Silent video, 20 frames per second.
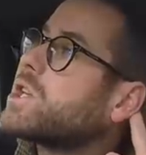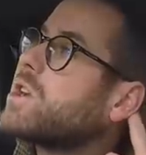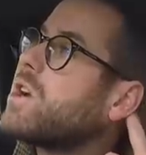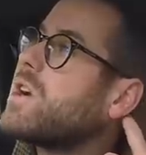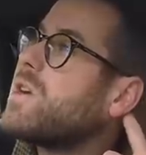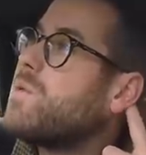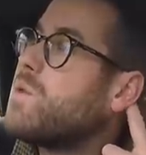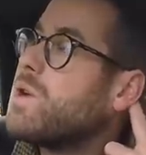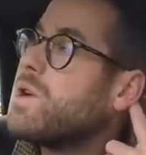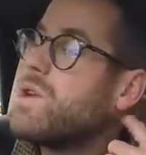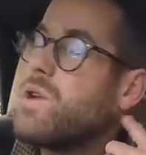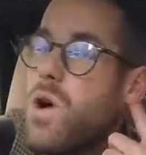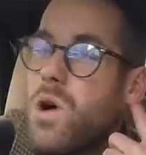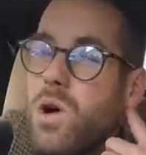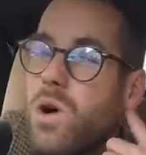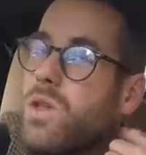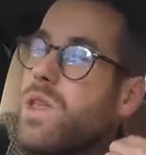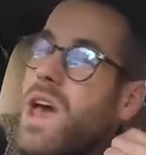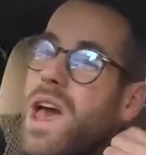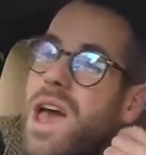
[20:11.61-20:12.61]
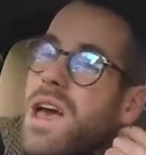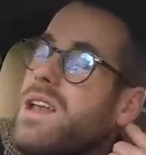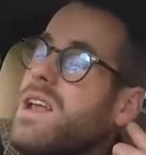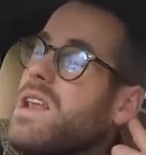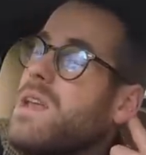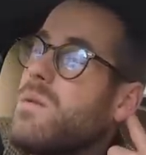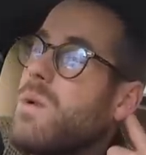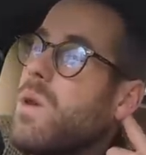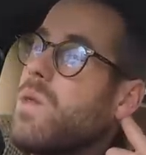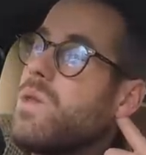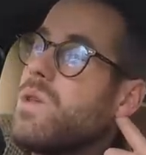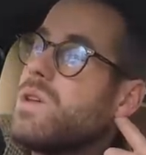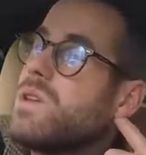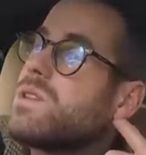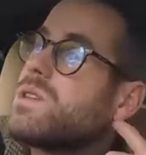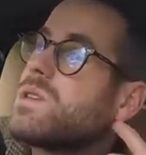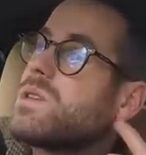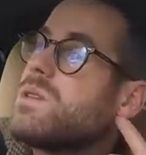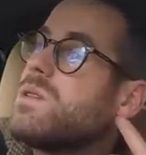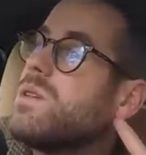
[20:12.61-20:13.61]
kind of want to knock on the head anyone
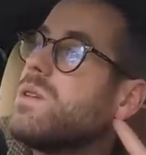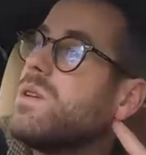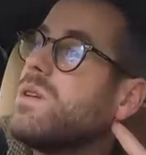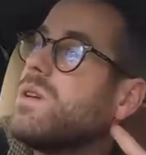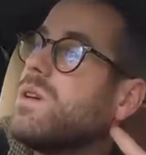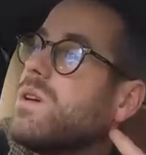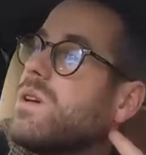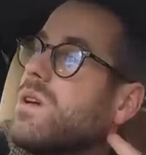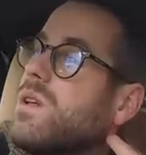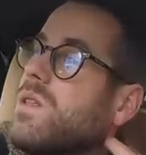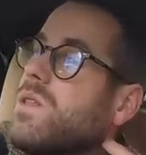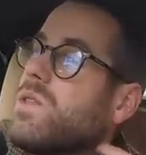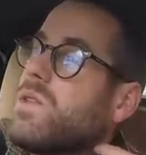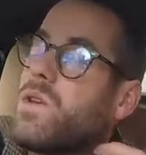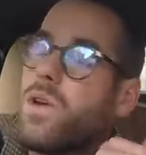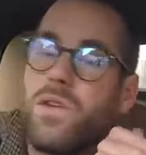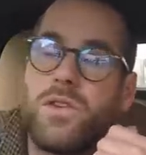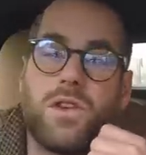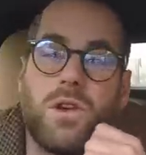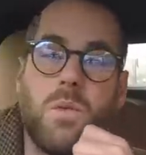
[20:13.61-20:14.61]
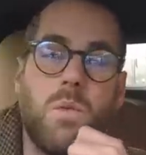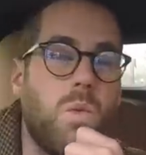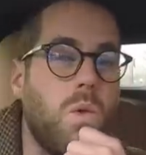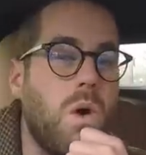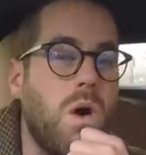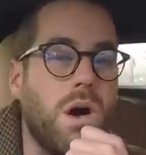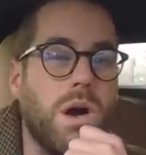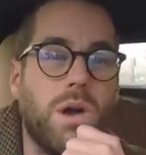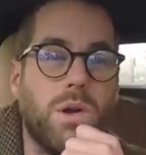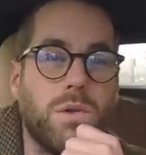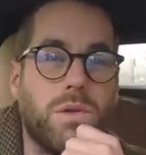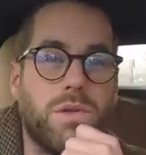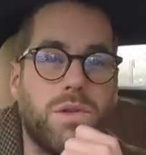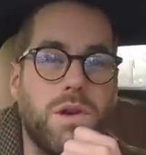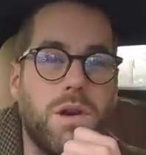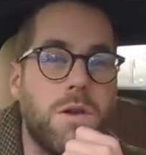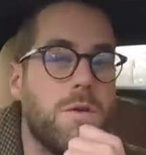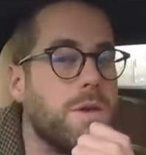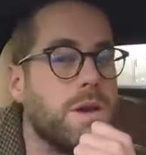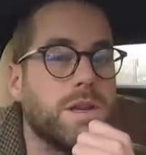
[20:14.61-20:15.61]
that's got some wild
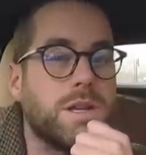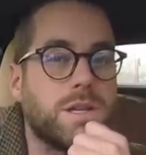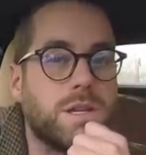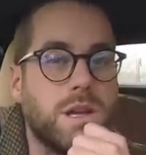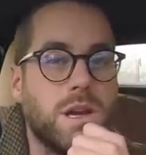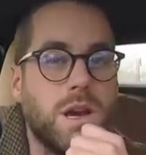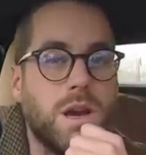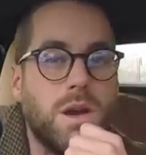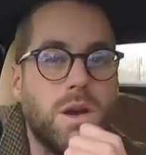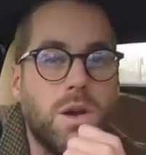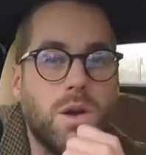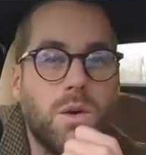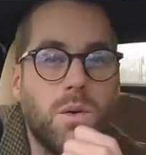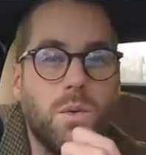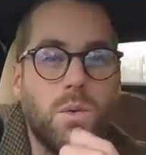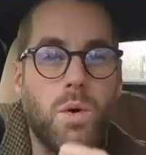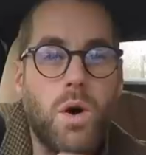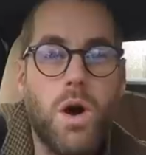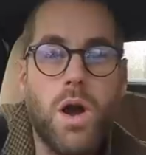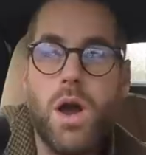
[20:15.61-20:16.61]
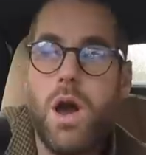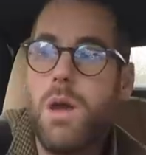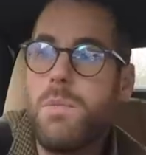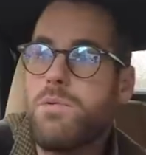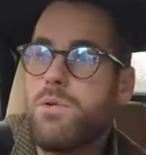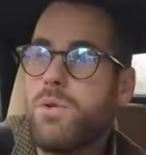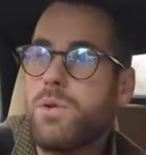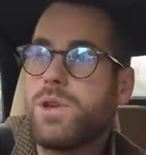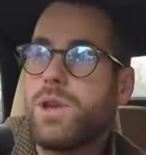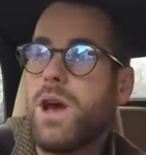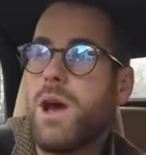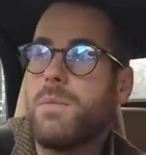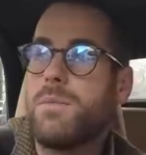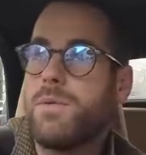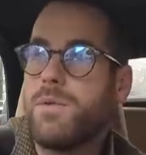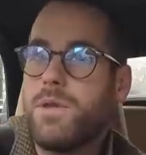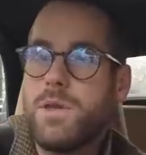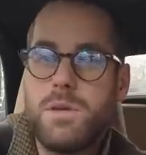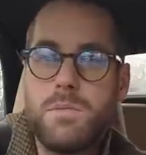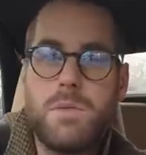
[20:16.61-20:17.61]
theory as to why I brought up
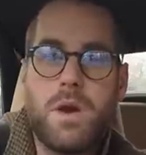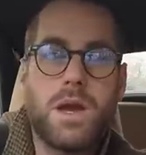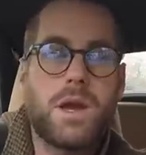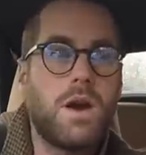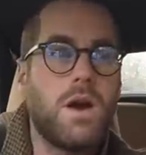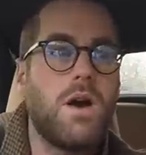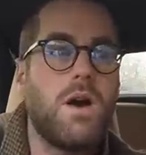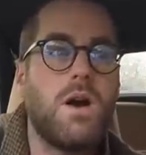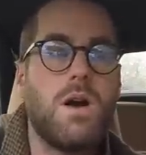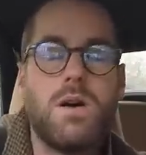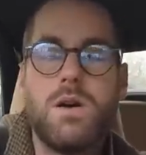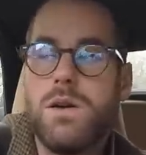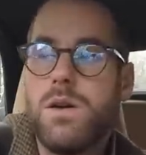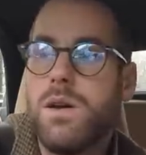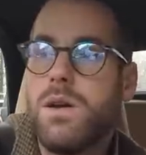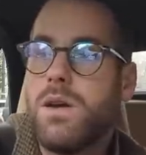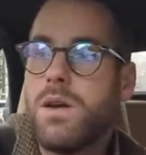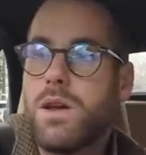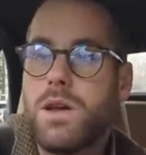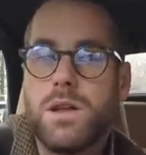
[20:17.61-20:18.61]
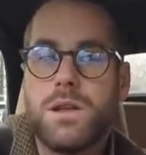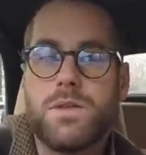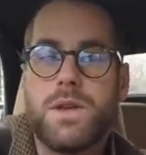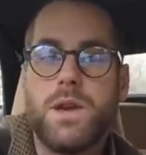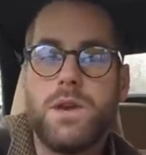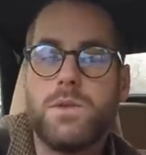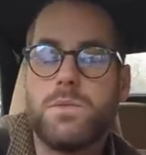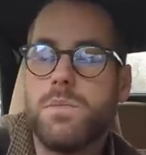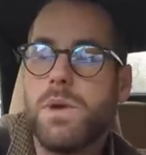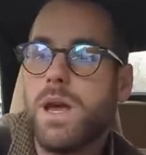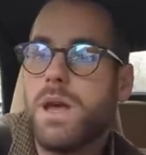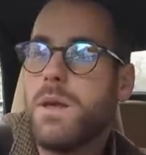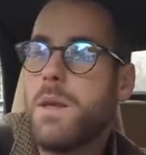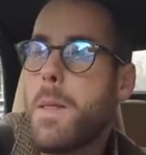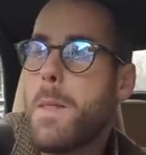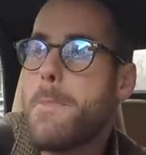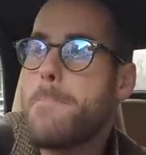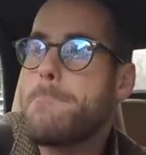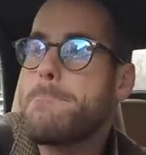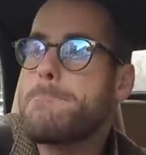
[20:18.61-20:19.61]
that my car could have killed me,
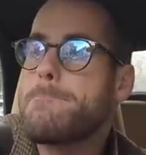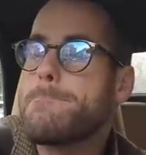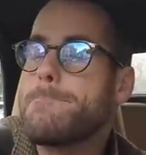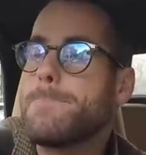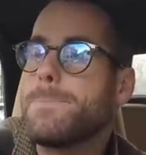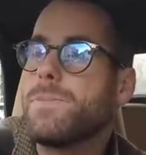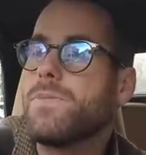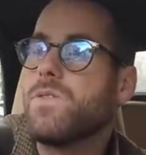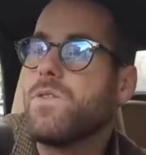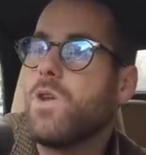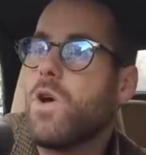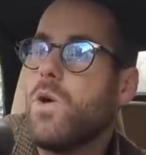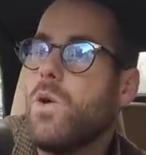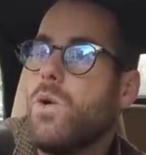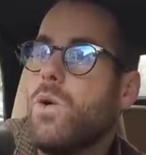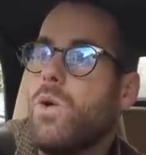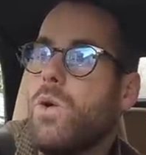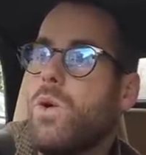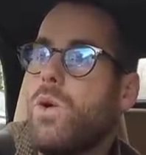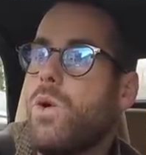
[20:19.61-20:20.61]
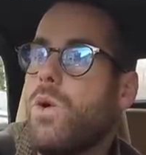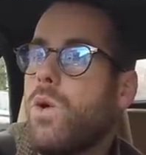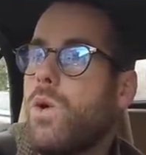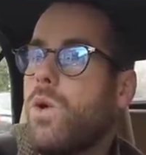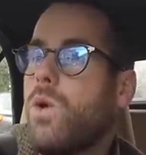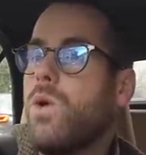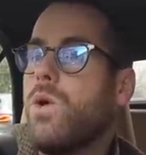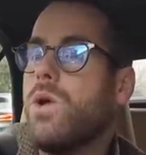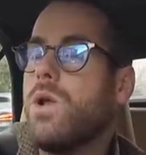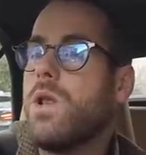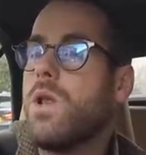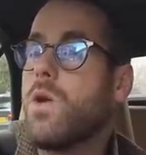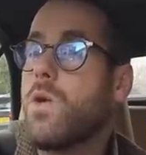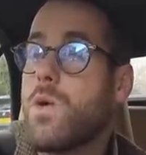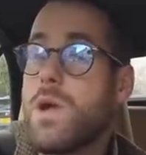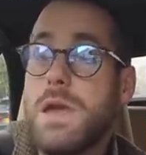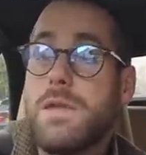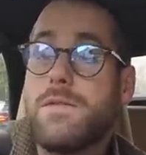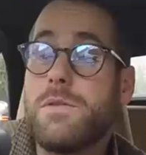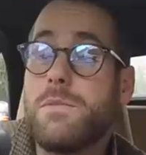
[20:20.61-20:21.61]
or or
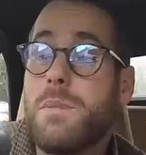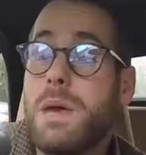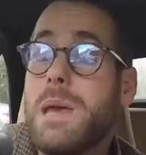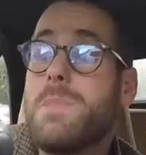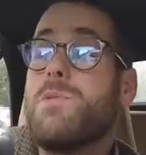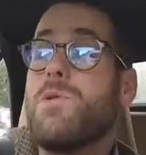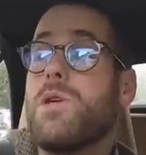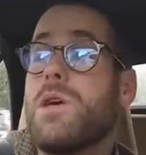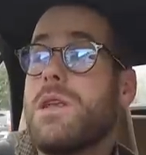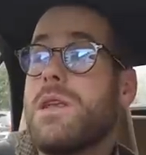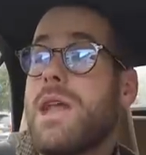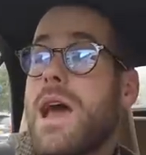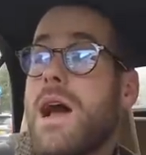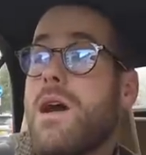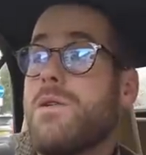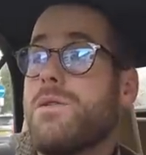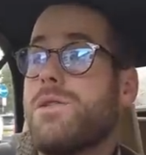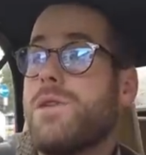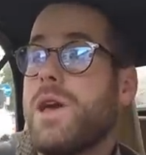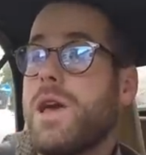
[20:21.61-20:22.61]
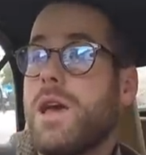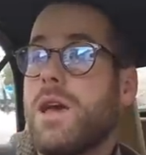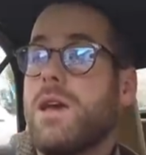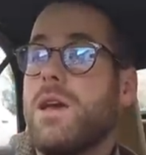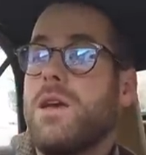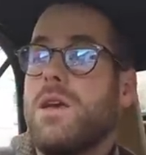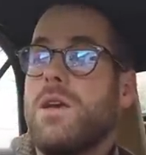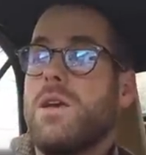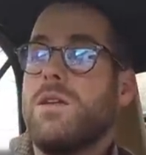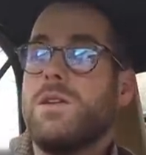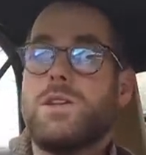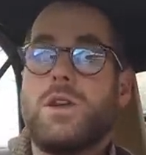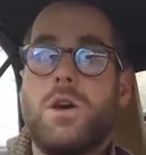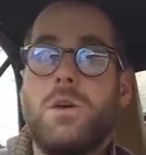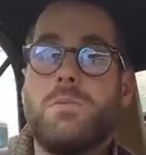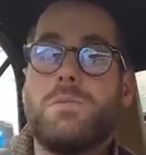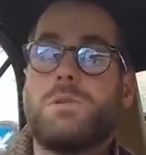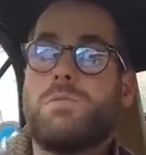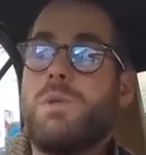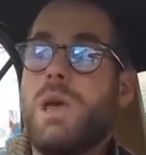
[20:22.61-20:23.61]
even people that now think
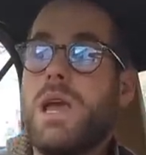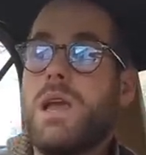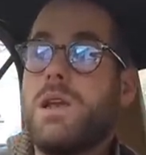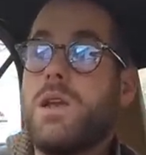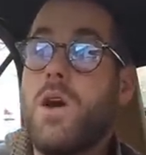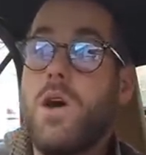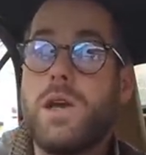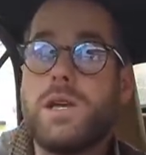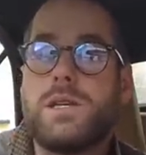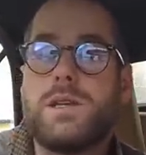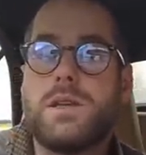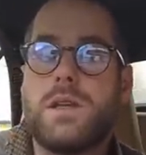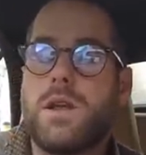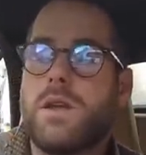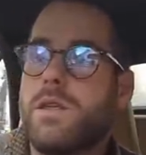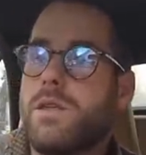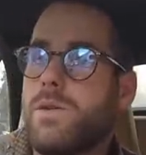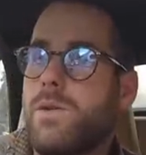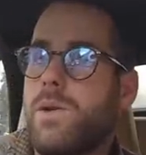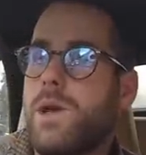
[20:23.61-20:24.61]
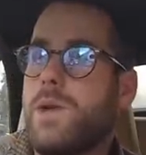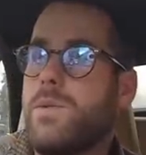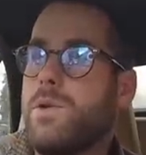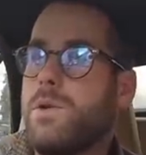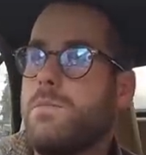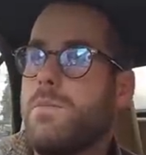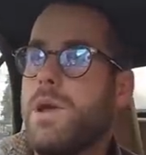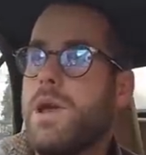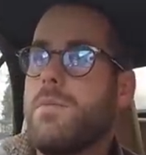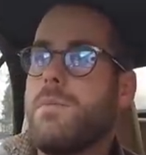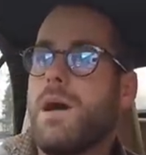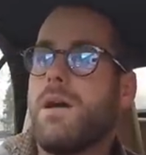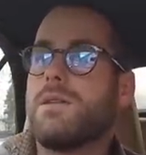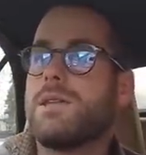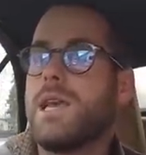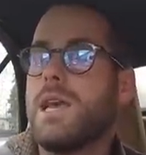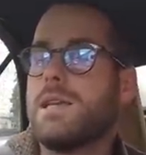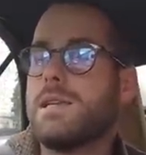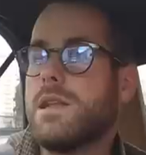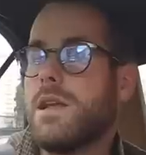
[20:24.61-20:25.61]
Tom's being nicer than I thought he would be about
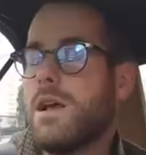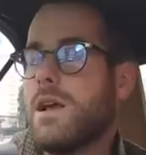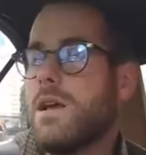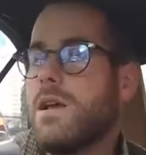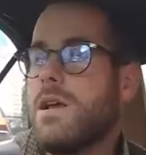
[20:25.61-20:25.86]
Tesla.